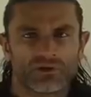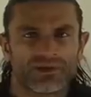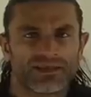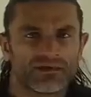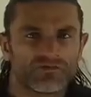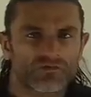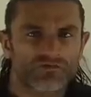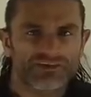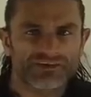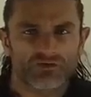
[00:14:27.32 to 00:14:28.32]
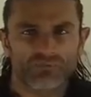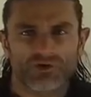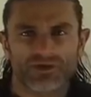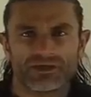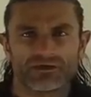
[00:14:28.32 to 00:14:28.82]
You leave your physical
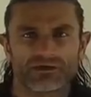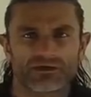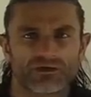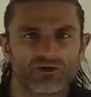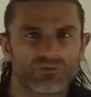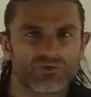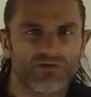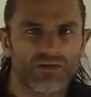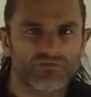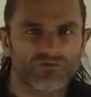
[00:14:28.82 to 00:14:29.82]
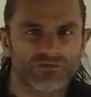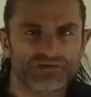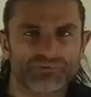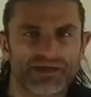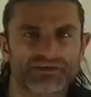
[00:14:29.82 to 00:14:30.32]
body, you move up through the
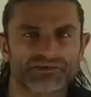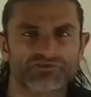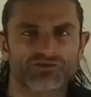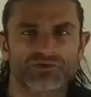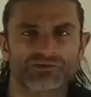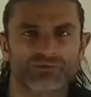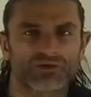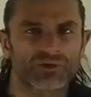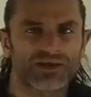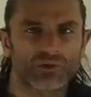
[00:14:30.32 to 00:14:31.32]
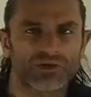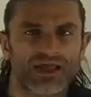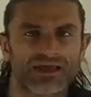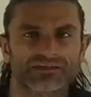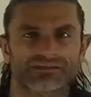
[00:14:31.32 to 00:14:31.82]
space, through this blue liquid
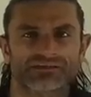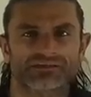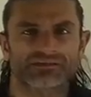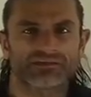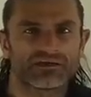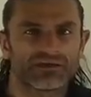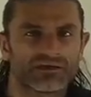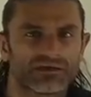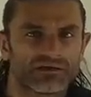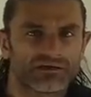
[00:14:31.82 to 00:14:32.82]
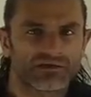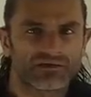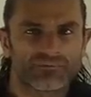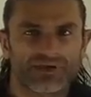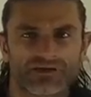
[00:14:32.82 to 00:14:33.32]
light,
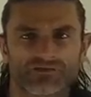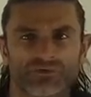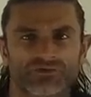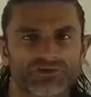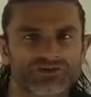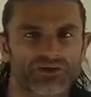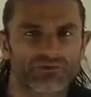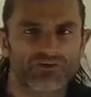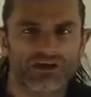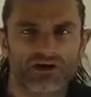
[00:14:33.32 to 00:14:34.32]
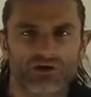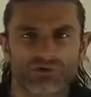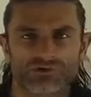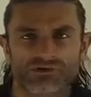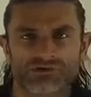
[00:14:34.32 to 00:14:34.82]
mix with your shimmering
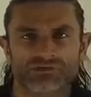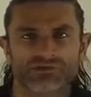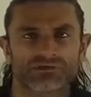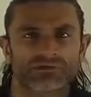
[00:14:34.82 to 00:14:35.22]
golds.